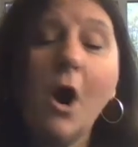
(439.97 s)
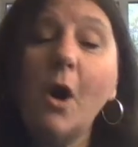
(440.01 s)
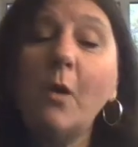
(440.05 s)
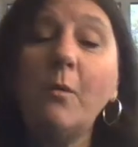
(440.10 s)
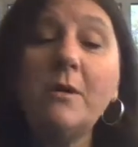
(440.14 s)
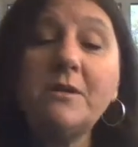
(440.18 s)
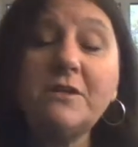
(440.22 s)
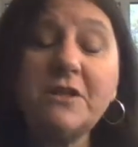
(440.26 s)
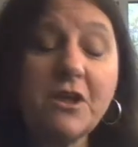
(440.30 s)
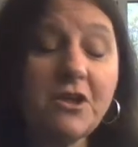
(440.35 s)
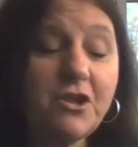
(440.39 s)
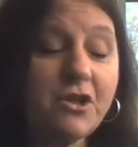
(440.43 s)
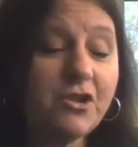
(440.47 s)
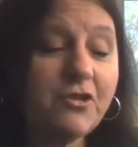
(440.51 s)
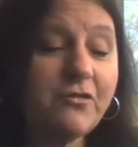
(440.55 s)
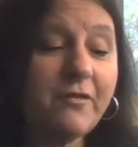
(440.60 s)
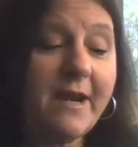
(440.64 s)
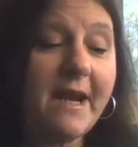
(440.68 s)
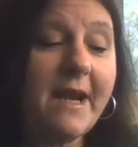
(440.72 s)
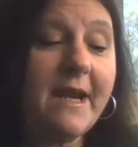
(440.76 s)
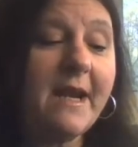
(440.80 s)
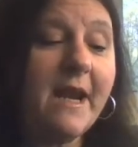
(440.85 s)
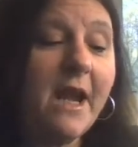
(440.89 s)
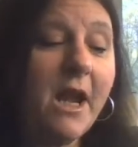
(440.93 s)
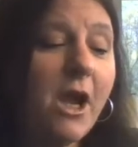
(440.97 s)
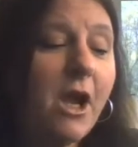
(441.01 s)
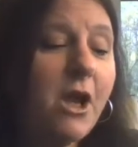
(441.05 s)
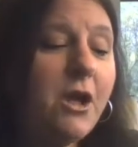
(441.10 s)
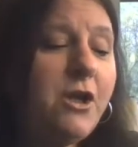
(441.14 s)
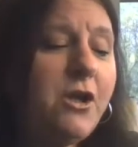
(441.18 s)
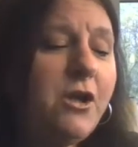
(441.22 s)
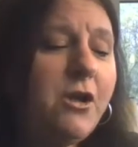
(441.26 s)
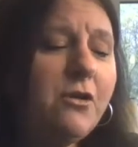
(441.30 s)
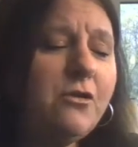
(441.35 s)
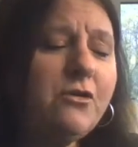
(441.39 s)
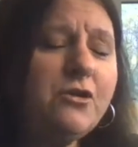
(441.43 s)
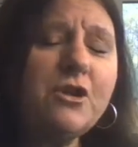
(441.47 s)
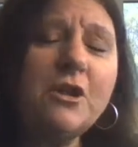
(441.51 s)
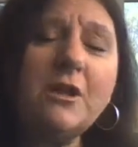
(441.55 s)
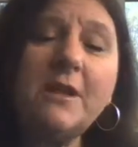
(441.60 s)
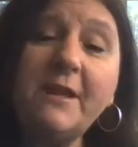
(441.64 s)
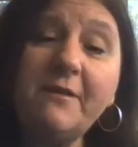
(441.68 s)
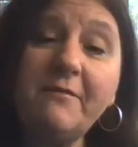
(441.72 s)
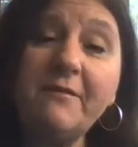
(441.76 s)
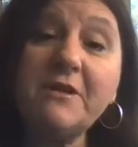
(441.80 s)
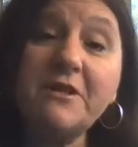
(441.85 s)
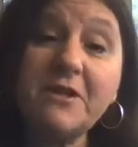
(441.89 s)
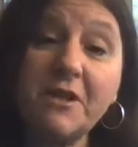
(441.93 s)
was a treat
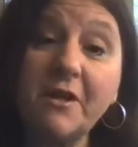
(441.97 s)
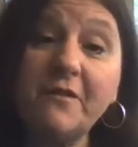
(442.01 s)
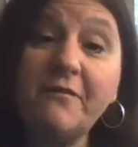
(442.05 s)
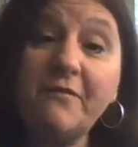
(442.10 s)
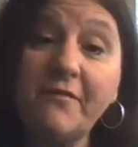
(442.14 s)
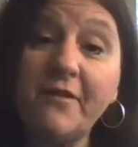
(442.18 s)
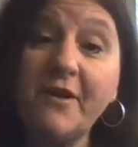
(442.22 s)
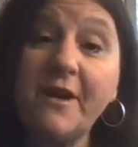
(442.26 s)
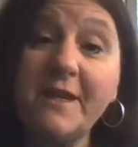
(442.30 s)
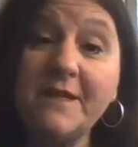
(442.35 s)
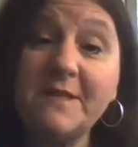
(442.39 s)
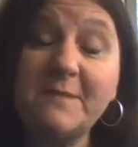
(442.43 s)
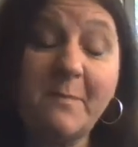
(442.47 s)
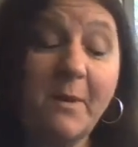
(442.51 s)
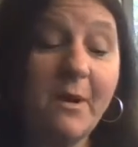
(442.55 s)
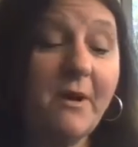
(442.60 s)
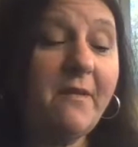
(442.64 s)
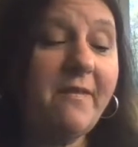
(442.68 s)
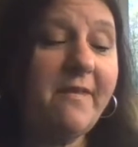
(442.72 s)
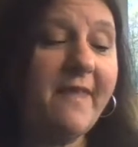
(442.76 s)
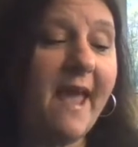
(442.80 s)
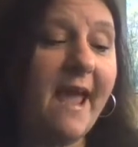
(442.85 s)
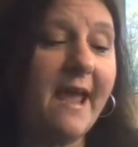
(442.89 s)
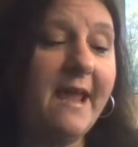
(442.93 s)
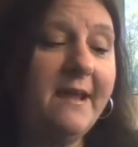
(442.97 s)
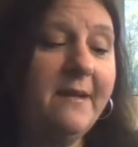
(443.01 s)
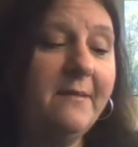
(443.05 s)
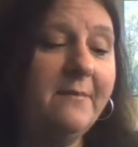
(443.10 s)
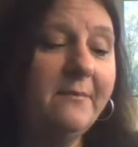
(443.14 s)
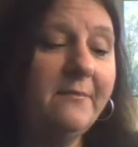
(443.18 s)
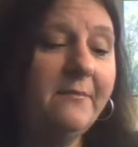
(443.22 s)
usually reserved for his birthday.